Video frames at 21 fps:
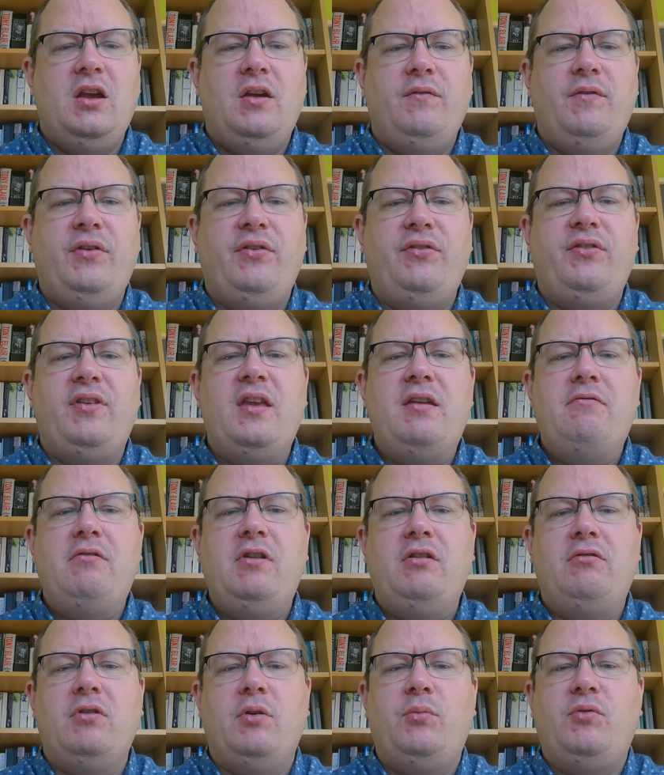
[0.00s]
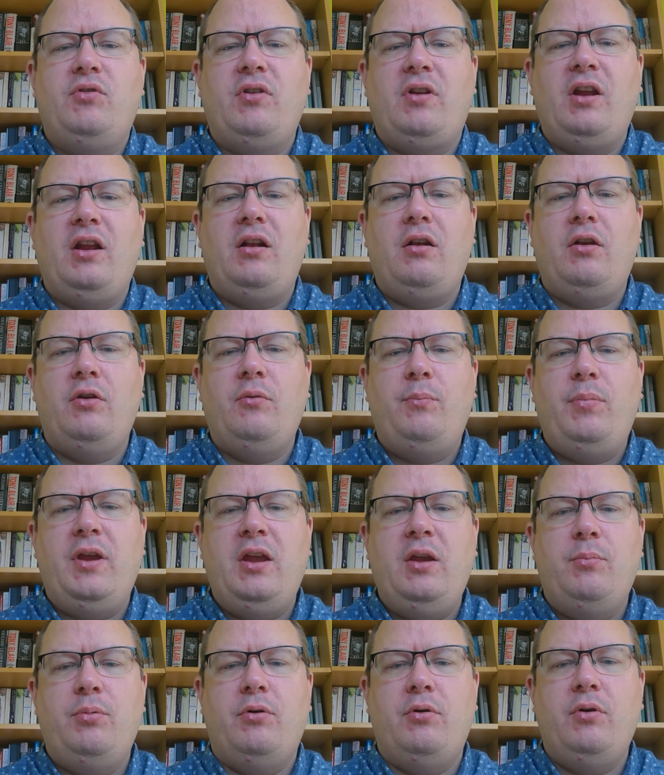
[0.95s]
The steering group should include
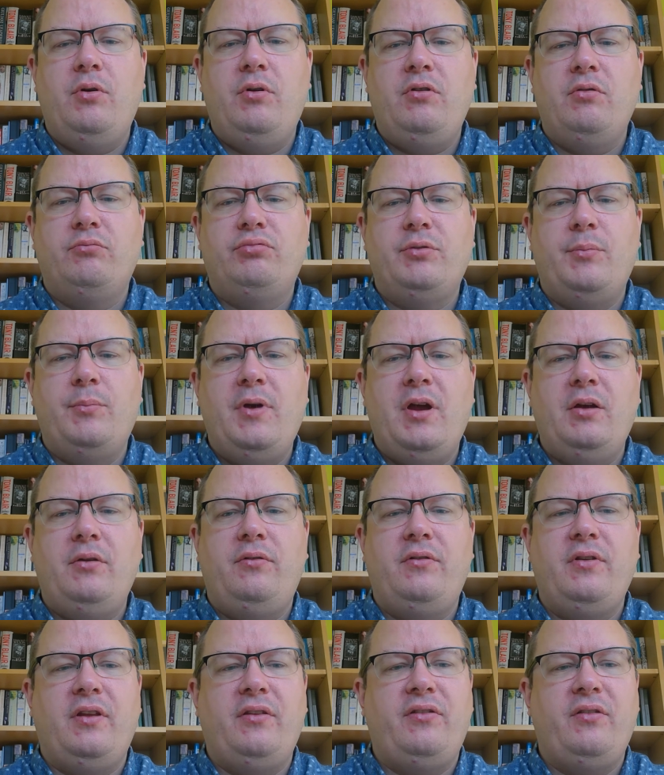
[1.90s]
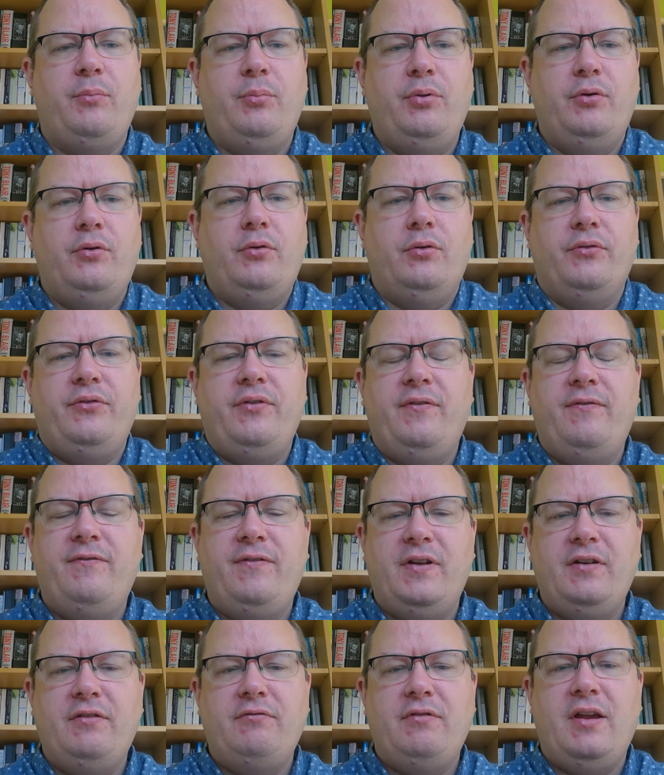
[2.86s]
people who can promote and support in
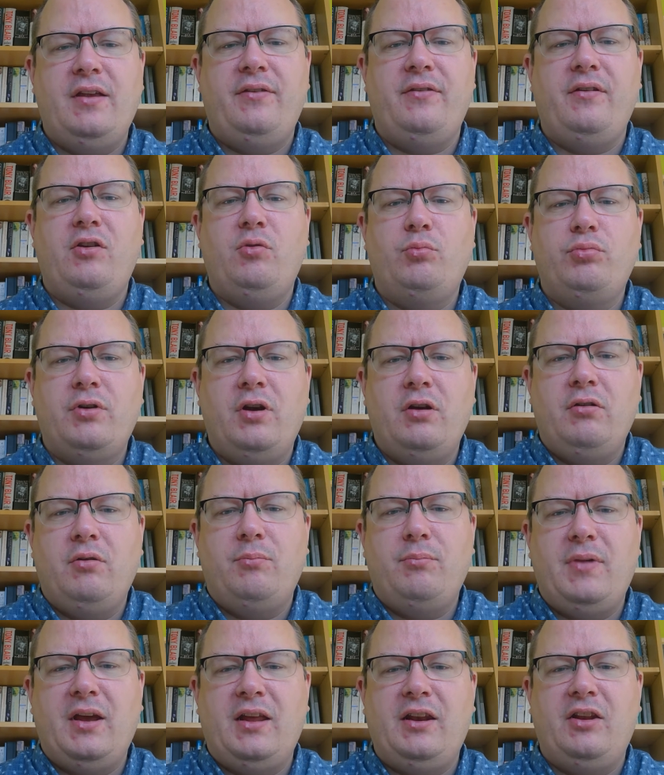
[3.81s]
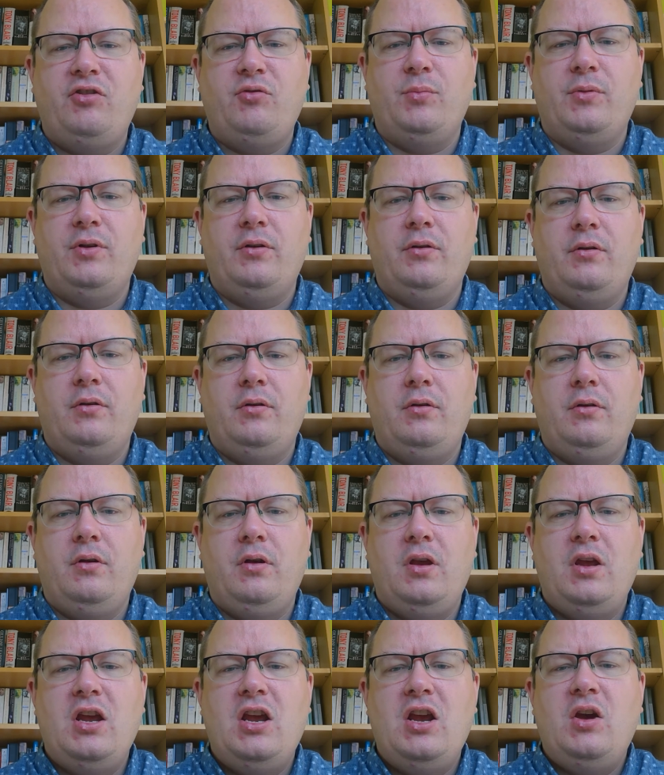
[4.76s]
fundraising and programme management,
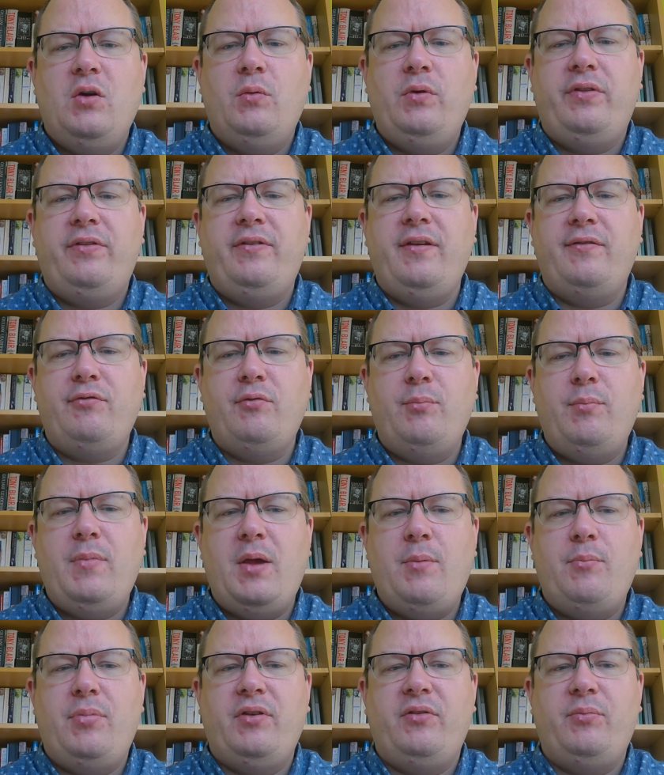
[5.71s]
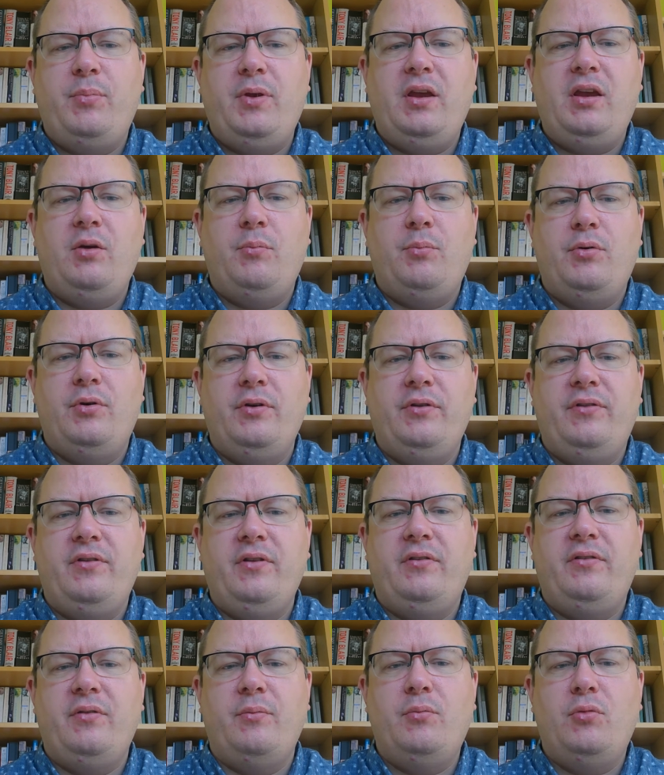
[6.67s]
with different members being
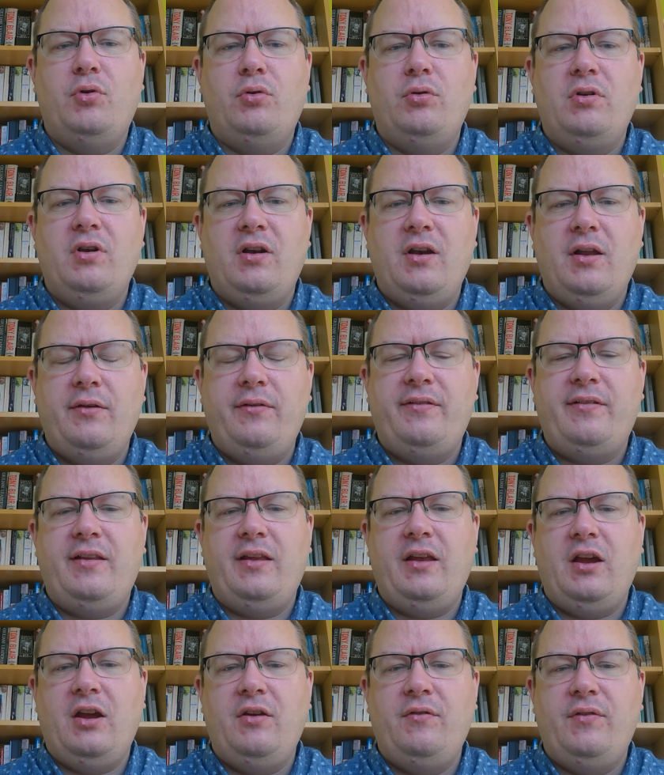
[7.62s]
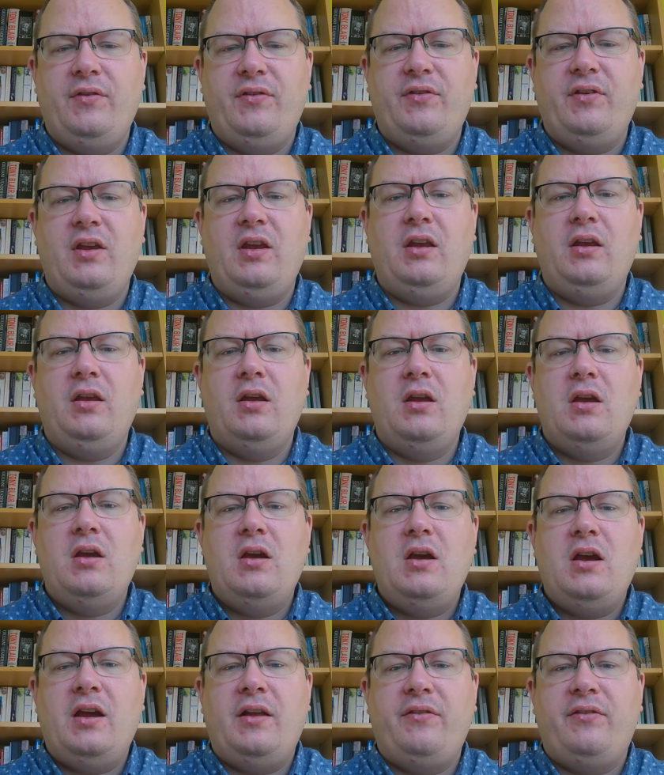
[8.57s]
appointed to more closely oversee
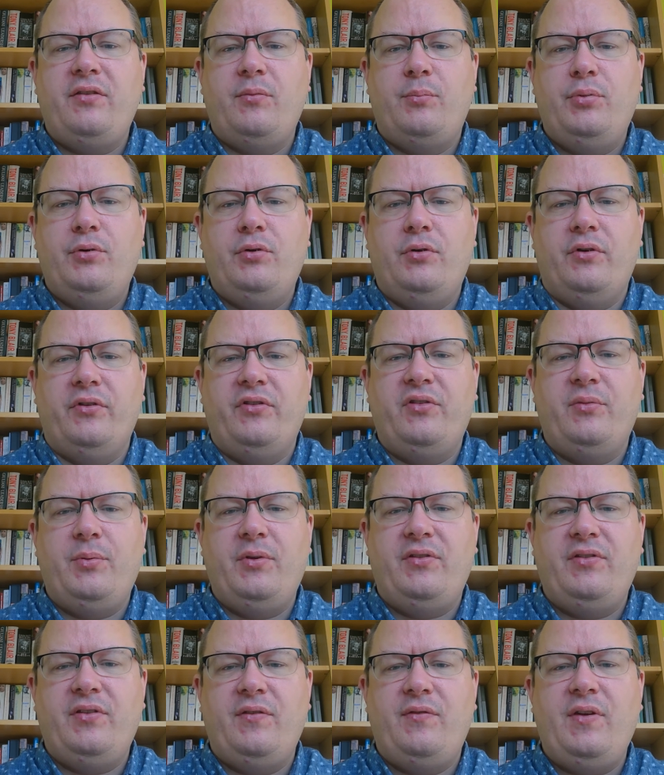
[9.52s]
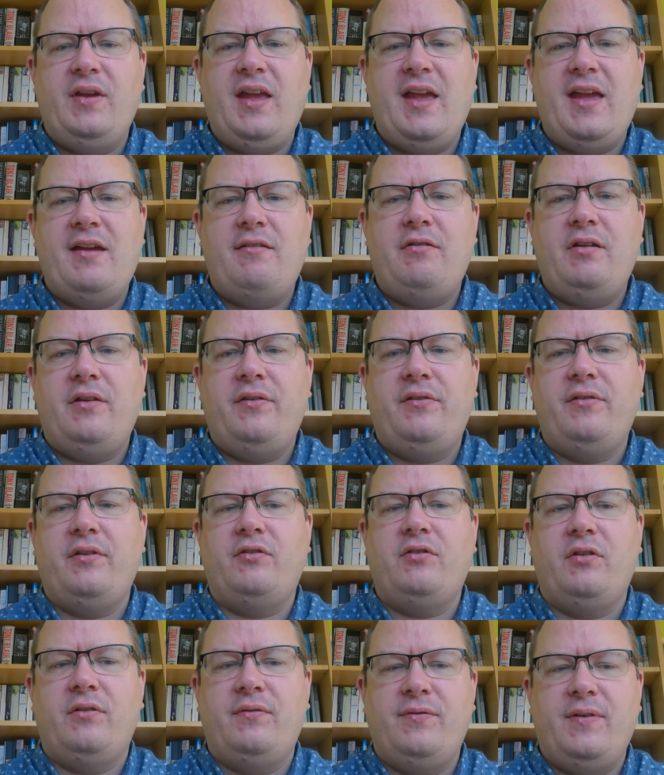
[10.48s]
and support specific areas
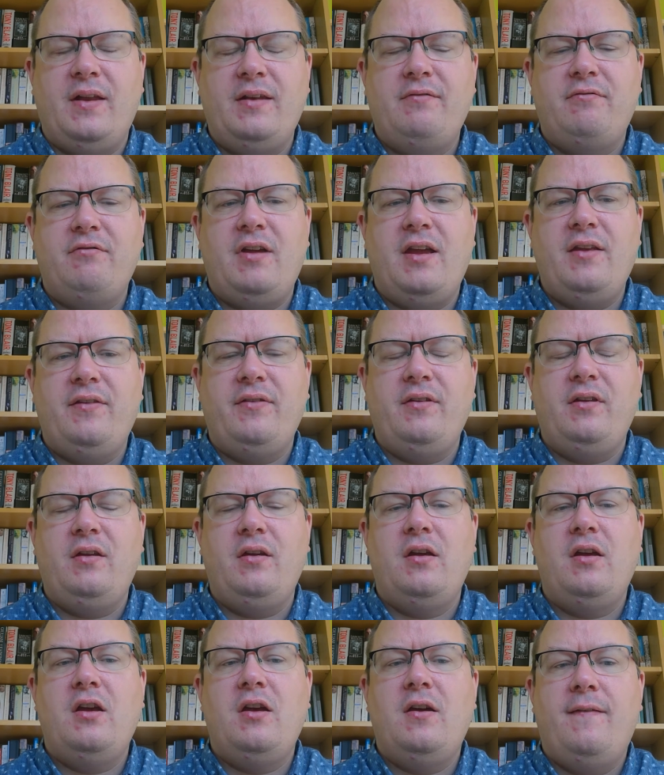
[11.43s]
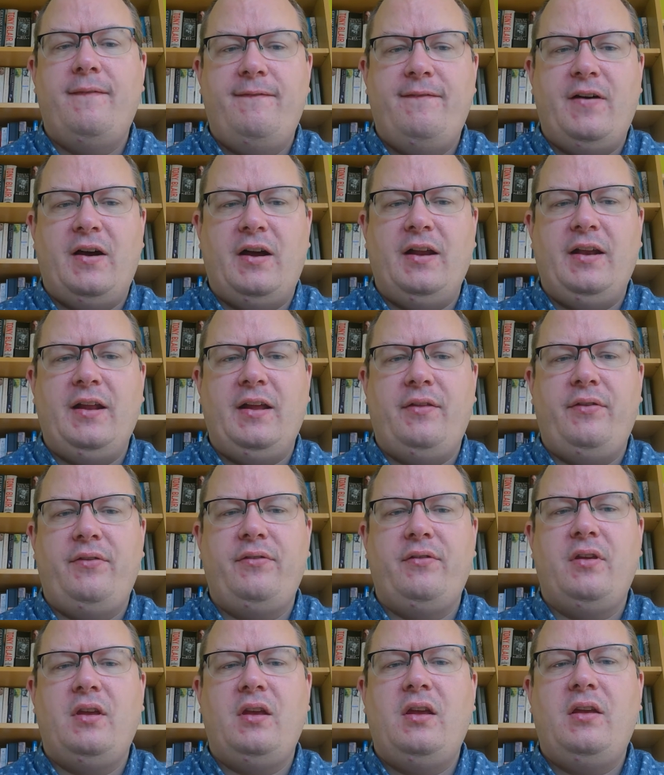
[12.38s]
such as fundraising,
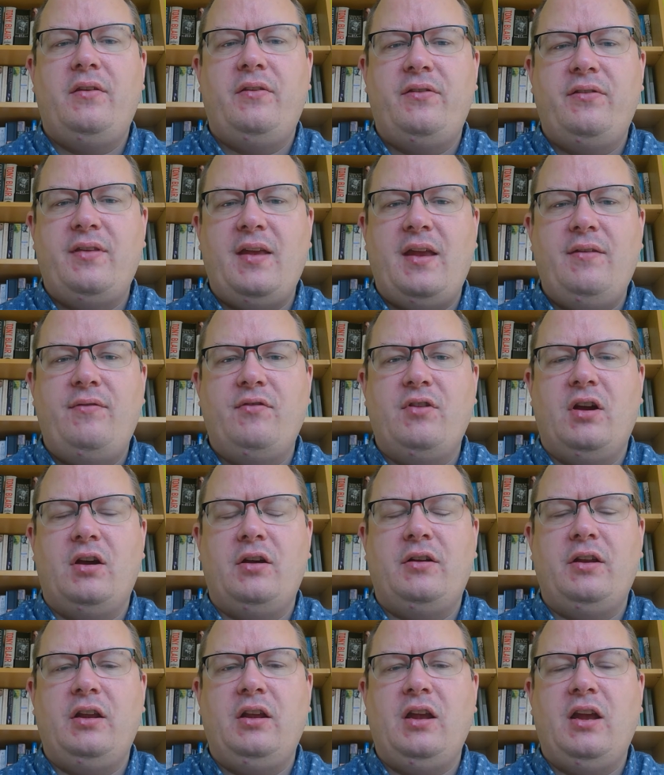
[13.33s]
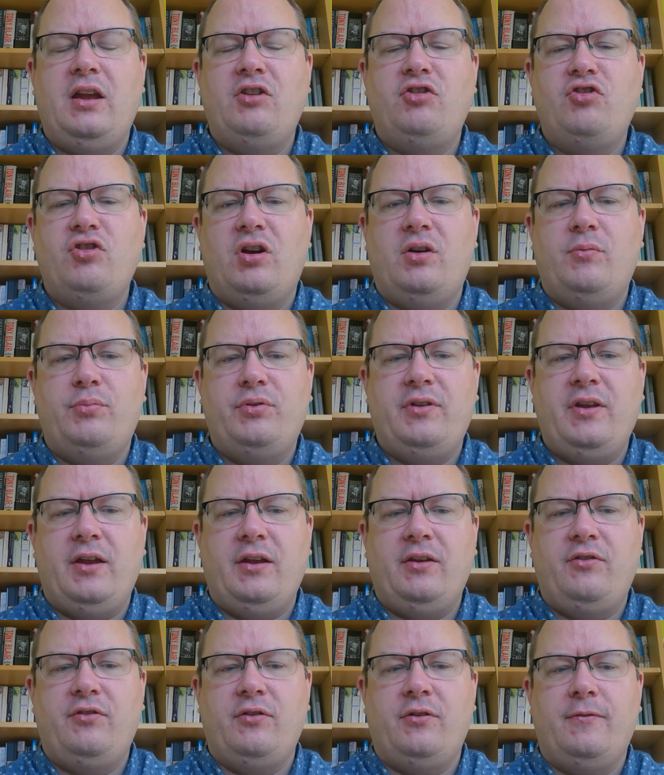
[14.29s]
finance, safeguarding and child
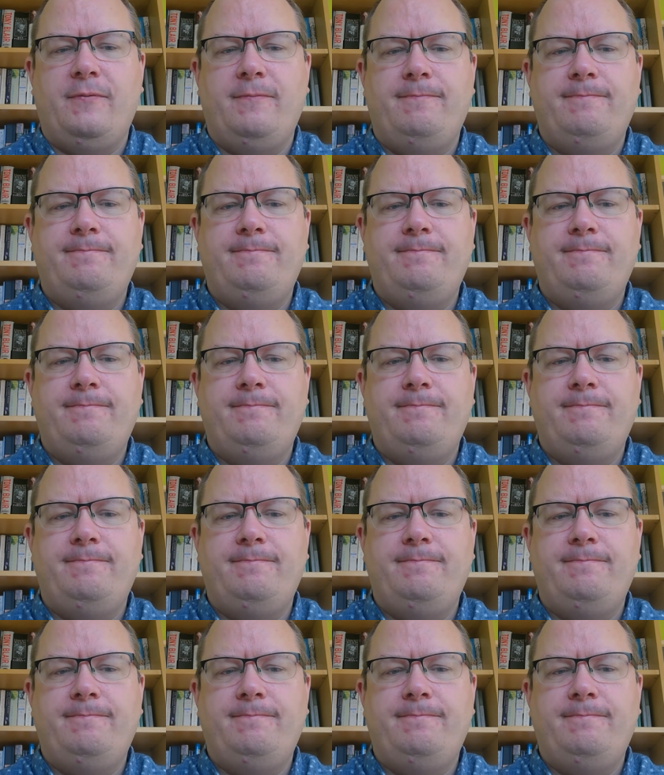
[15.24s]
protection.